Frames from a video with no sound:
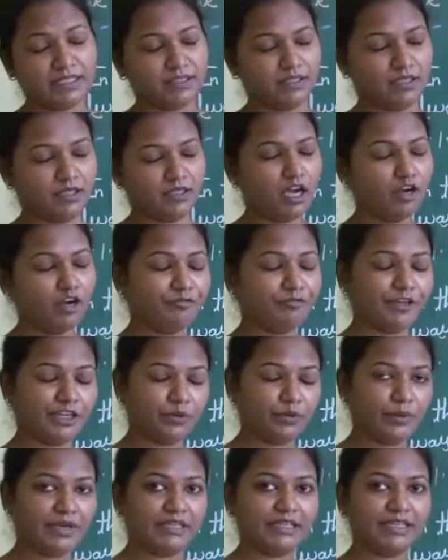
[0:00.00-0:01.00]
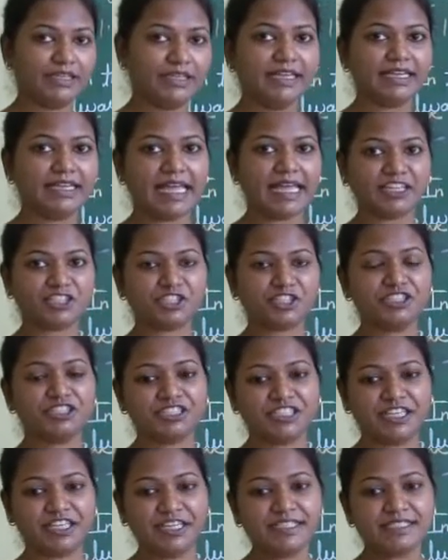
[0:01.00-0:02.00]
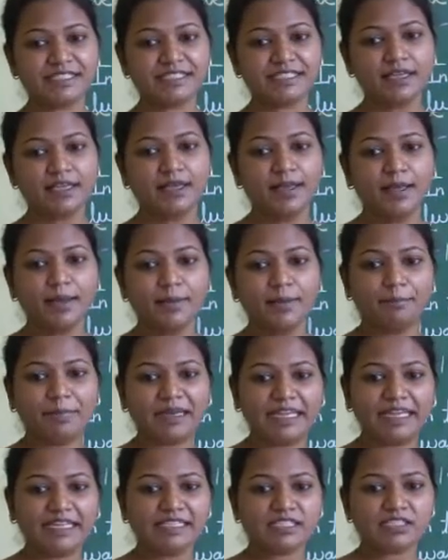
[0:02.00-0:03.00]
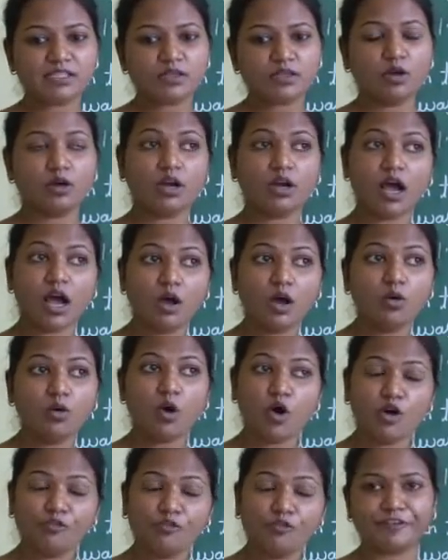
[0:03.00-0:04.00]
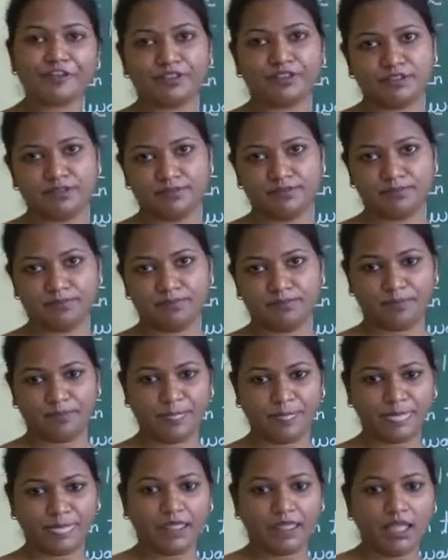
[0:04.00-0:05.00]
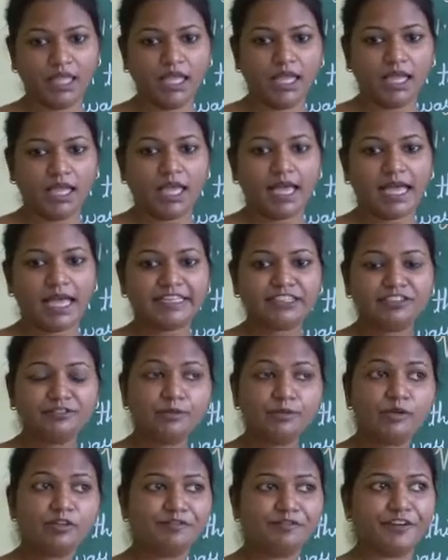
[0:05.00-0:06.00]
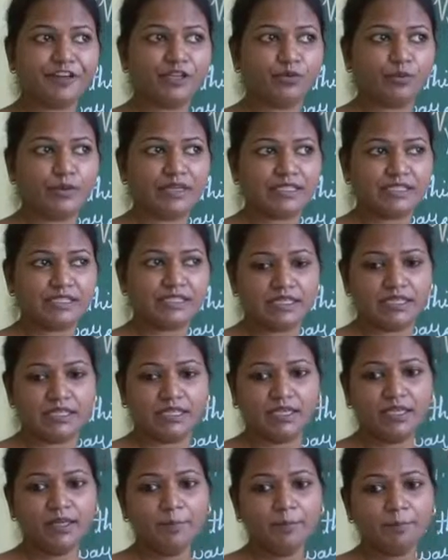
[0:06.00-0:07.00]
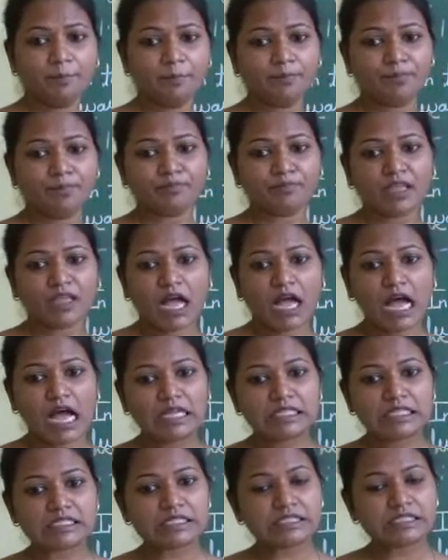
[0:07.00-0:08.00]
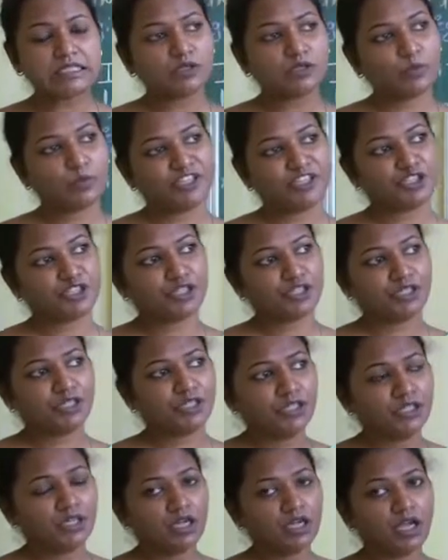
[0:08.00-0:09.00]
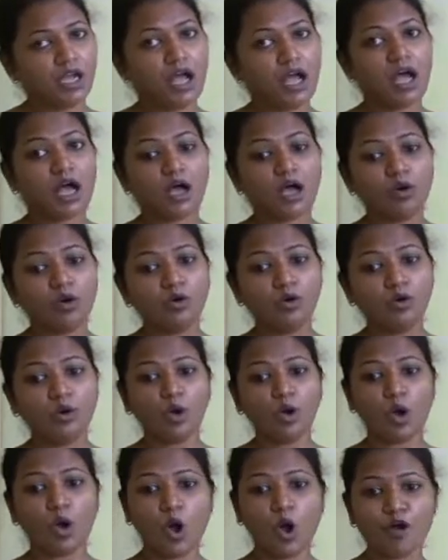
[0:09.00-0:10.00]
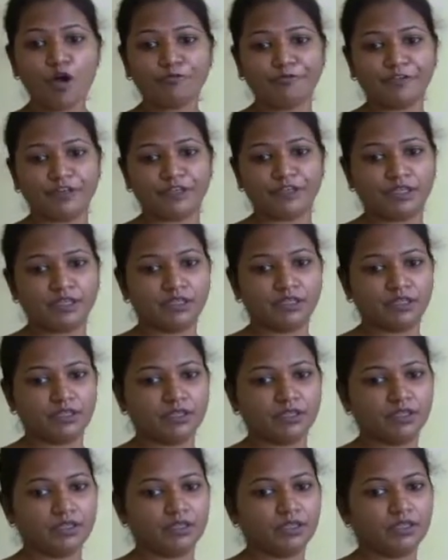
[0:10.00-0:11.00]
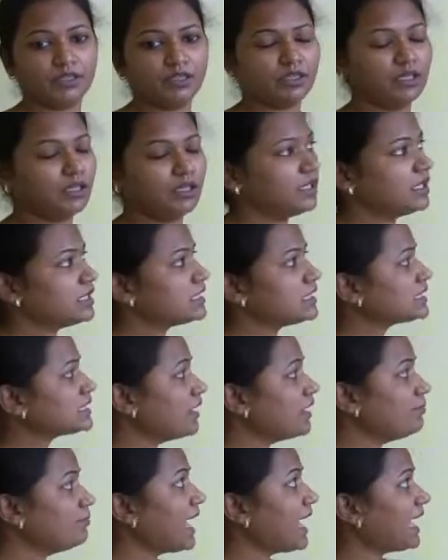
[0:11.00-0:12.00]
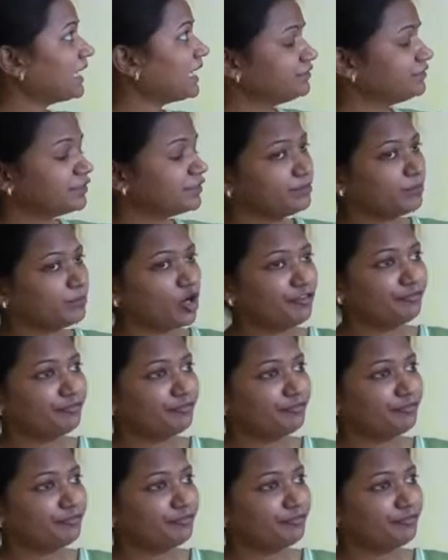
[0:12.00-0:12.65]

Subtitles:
how frequently an action takes place or how often. Adverb of frequency answer the question how often. Some adverb of